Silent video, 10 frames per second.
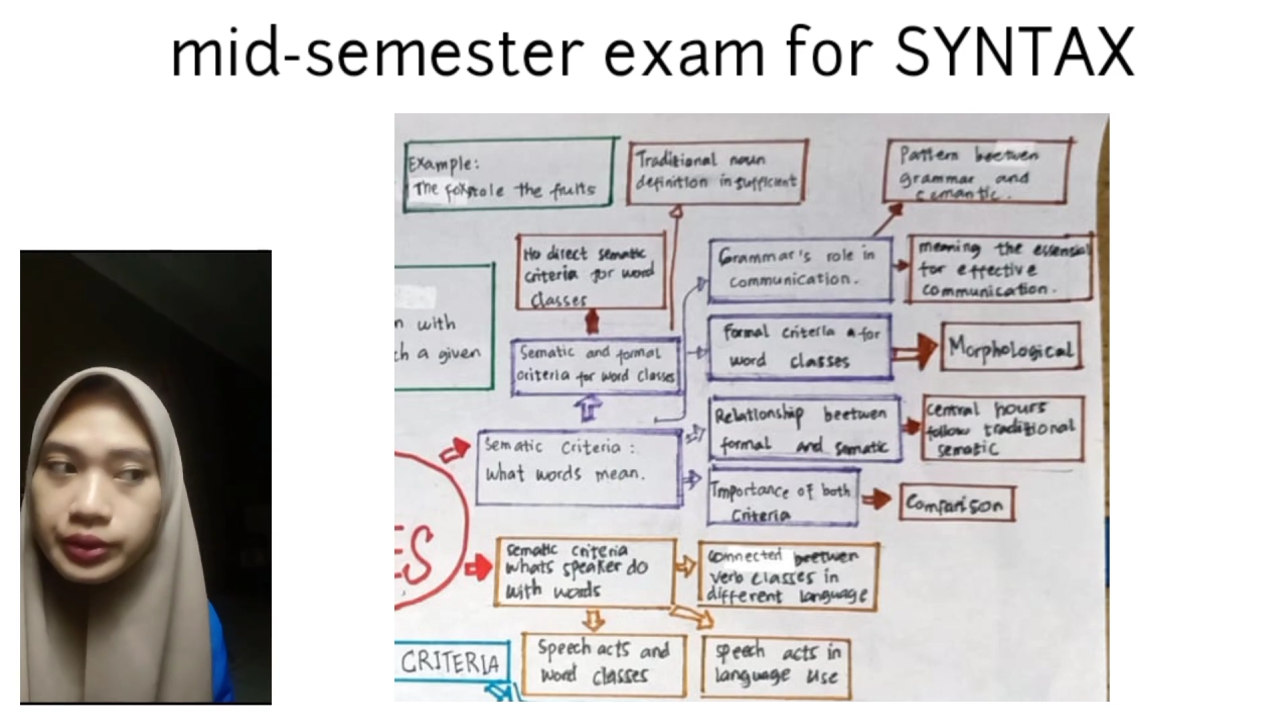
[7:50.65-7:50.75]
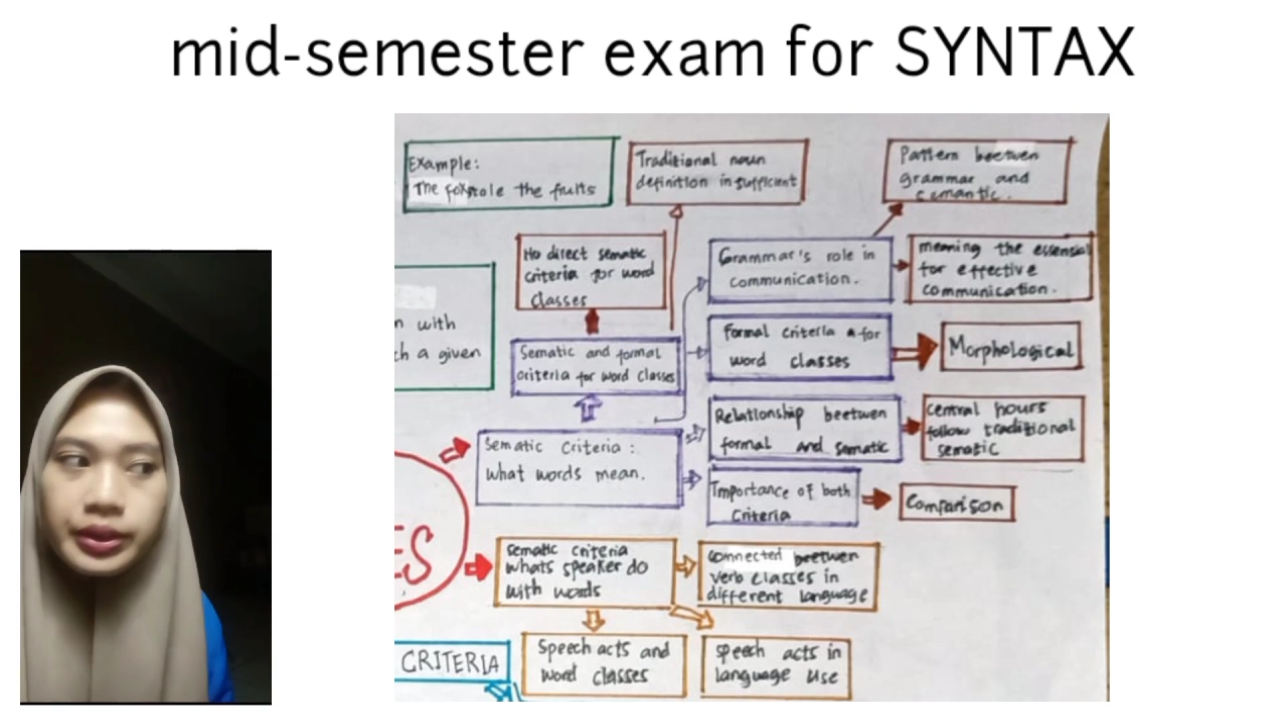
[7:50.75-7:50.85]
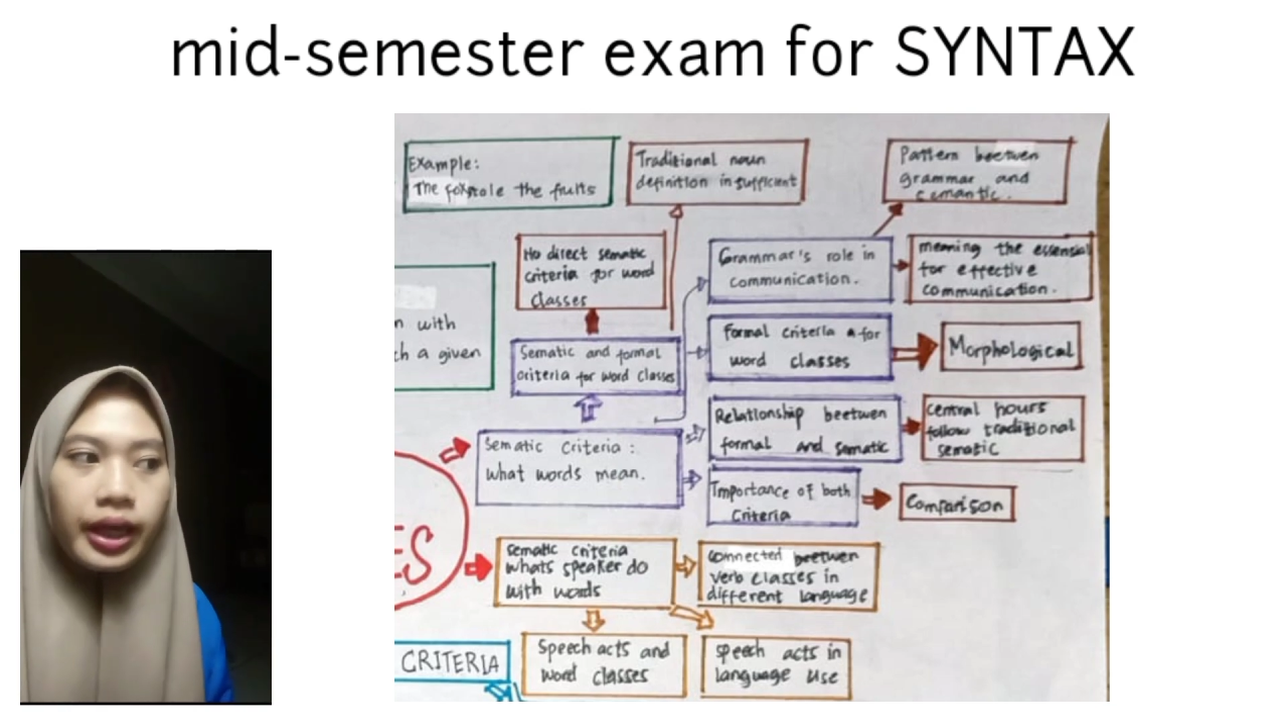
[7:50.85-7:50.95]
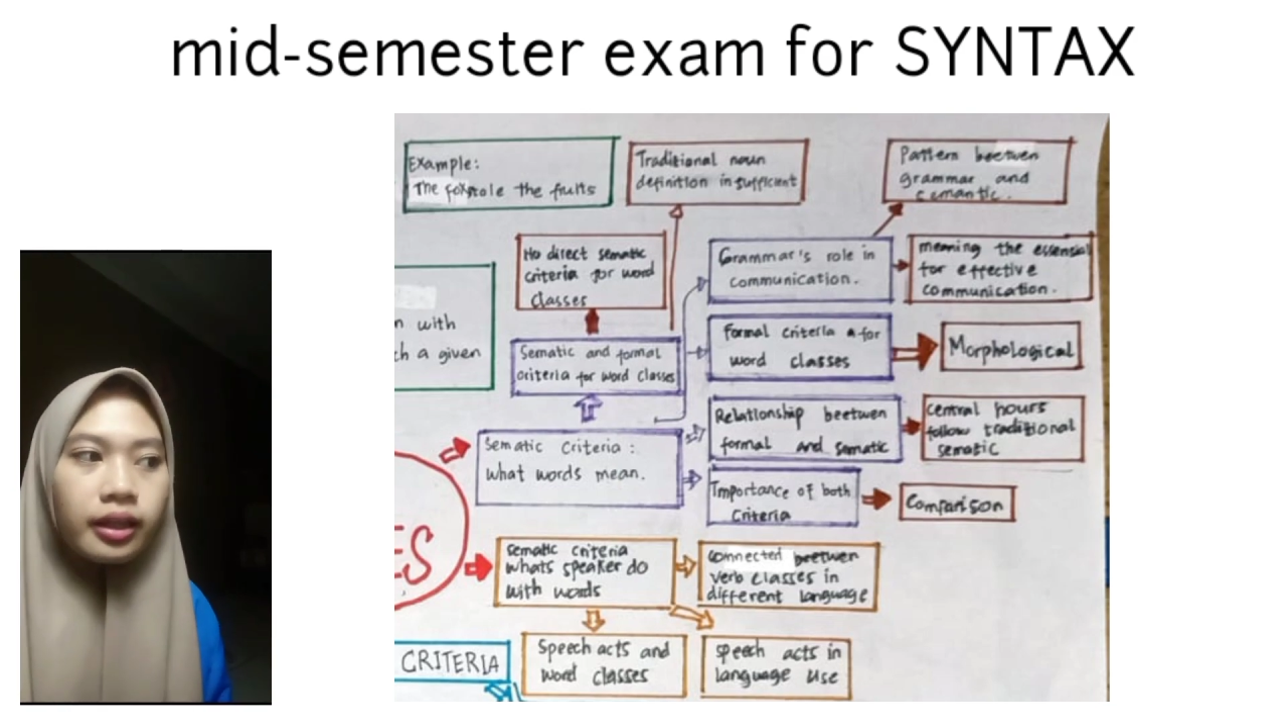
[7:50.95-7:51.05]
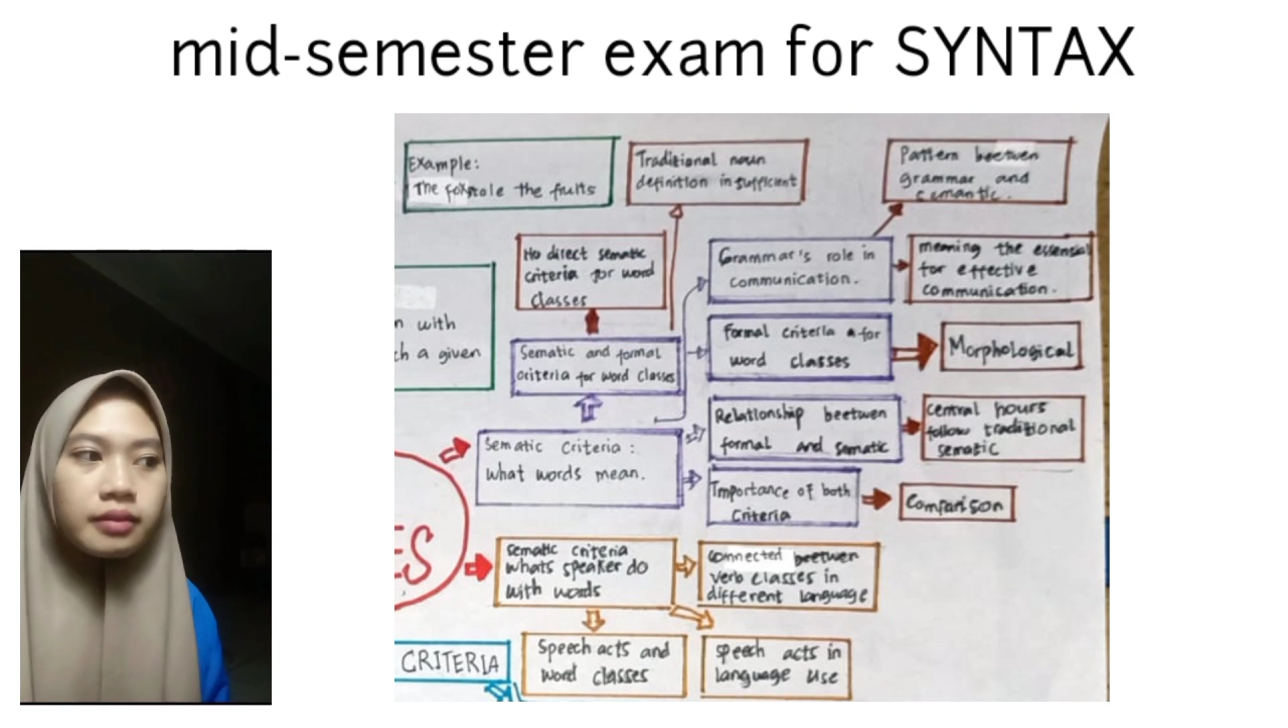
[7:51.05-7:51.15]

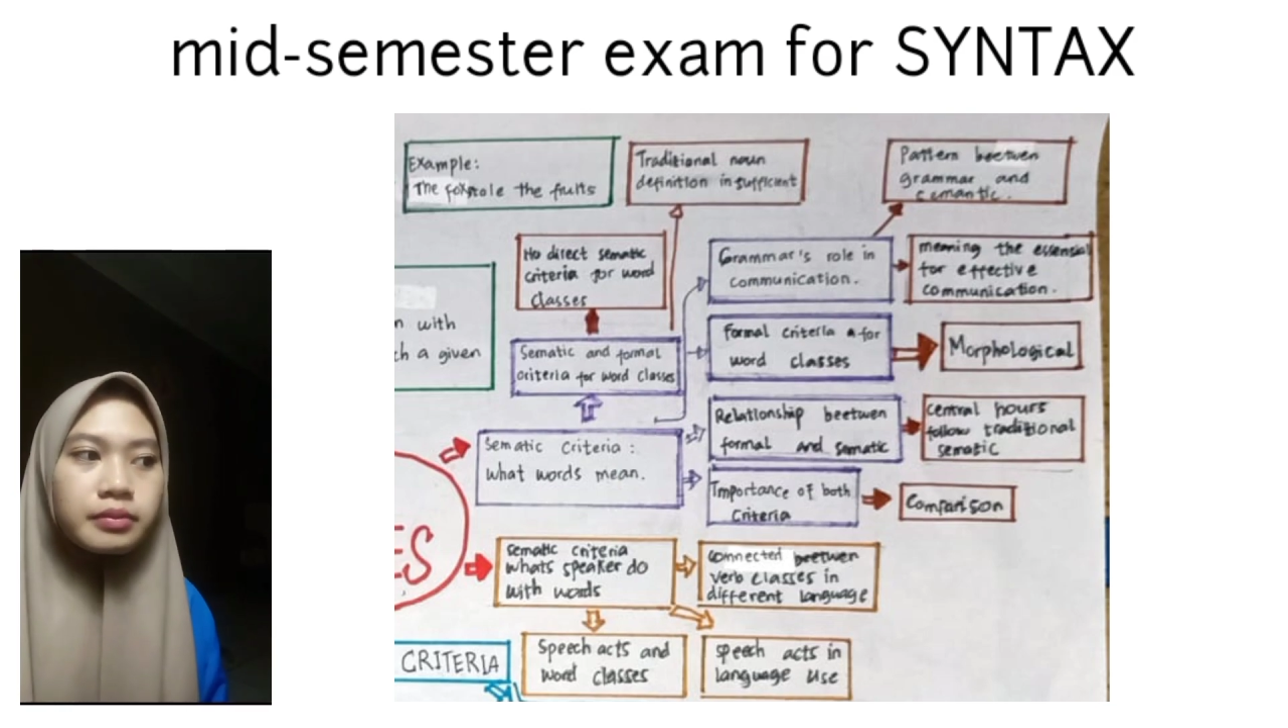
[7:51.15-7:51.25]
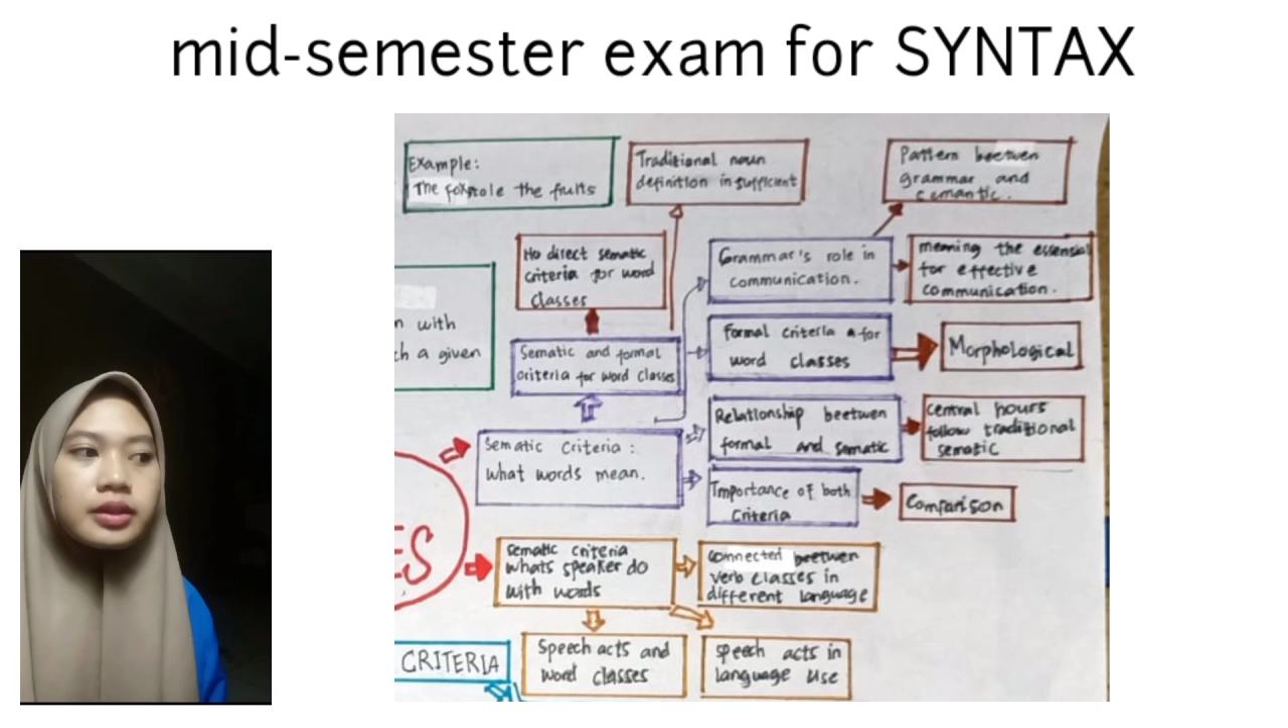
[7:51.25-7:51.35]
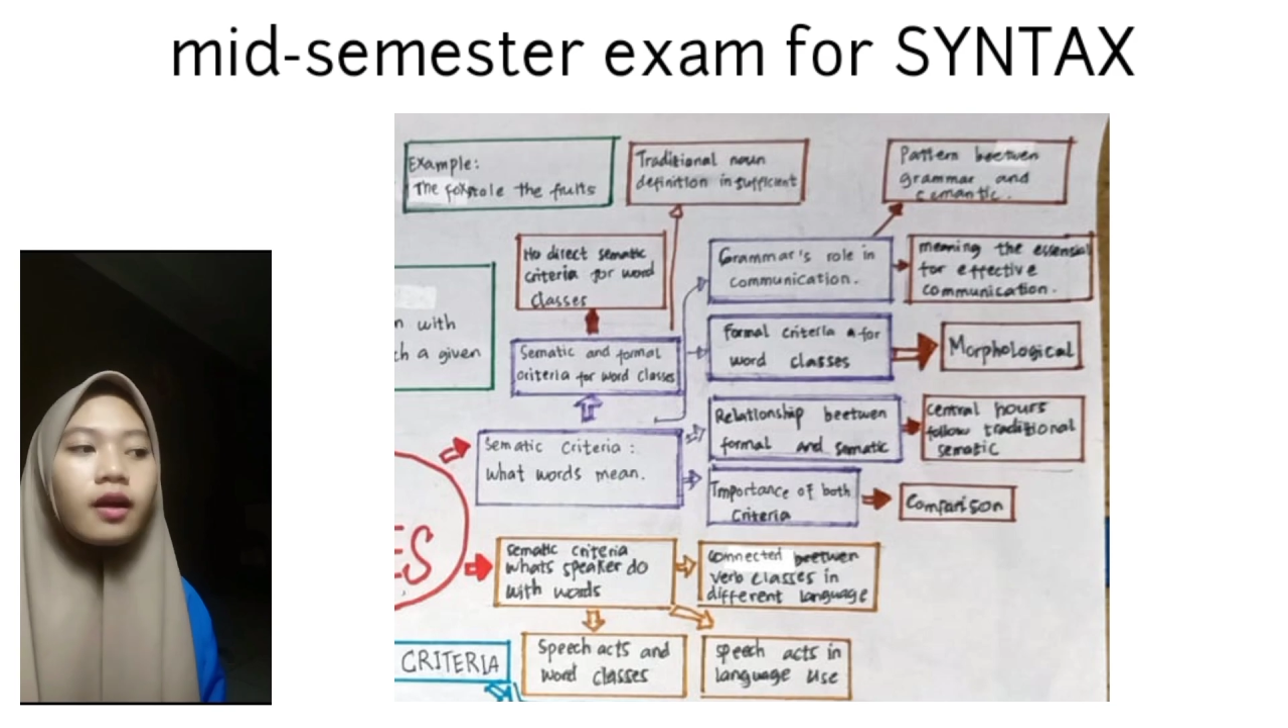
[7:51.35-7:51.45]
elements of